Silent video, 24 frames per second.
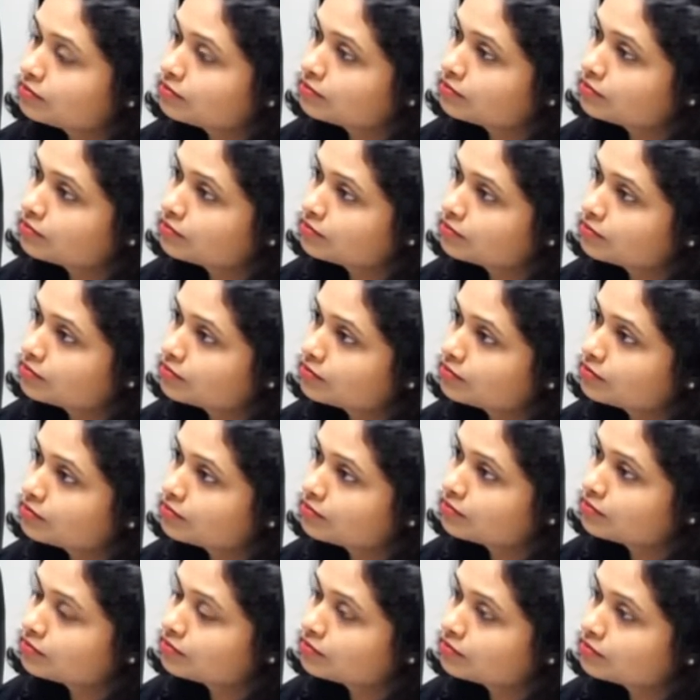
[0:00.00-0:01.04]

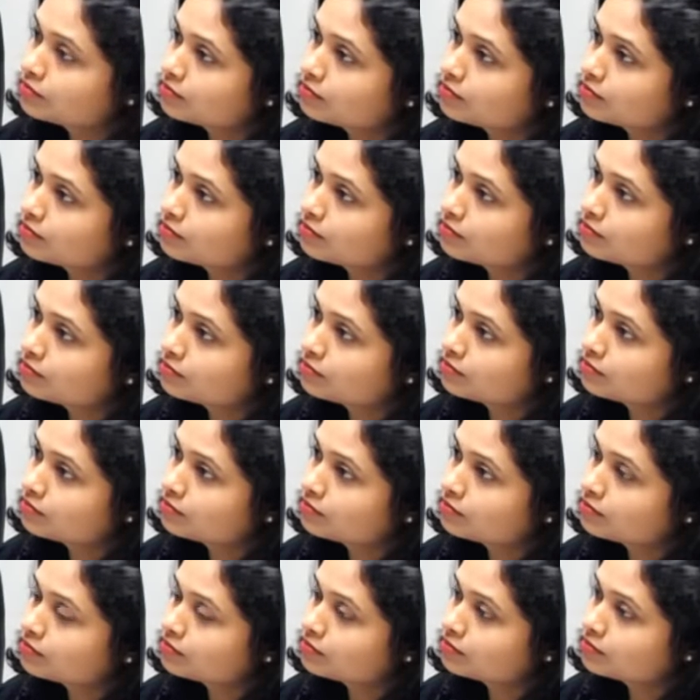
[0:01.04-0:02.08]

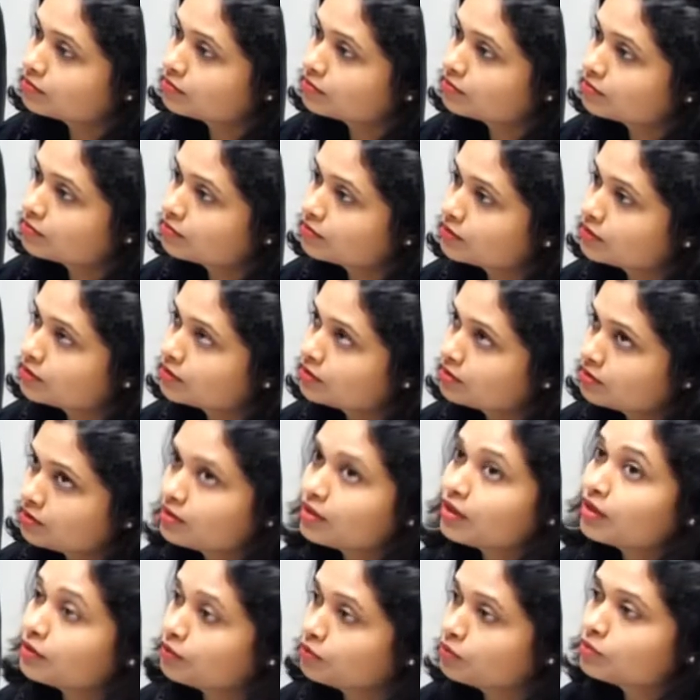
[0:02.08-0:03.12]

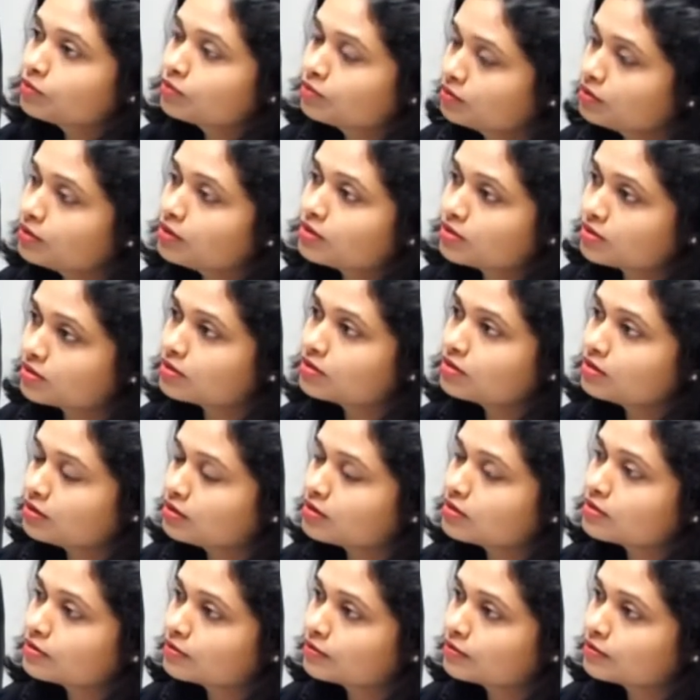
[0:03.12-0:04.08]
[no speech]